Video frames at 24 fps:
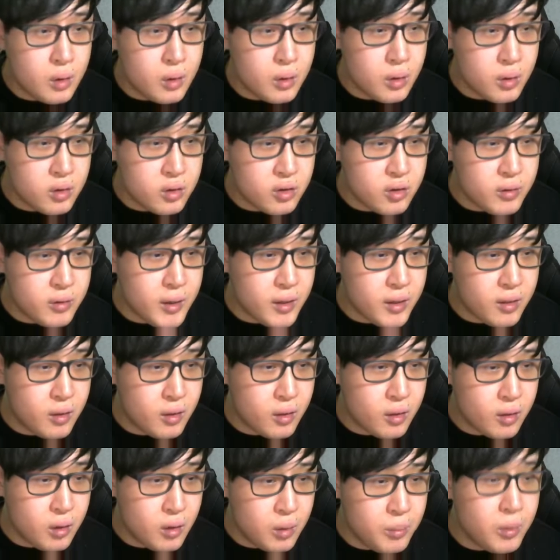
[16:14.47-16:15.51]
Jarex
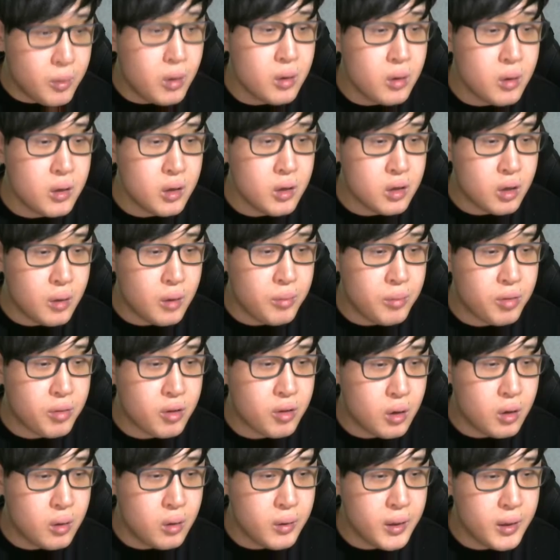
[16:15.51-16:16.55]
is among the top
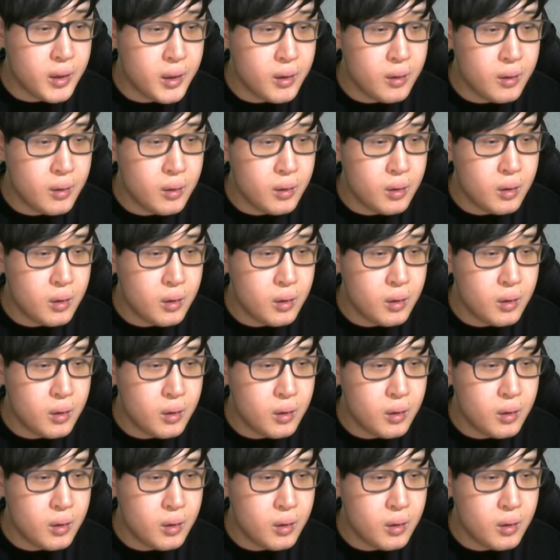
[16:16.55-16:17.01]
scoring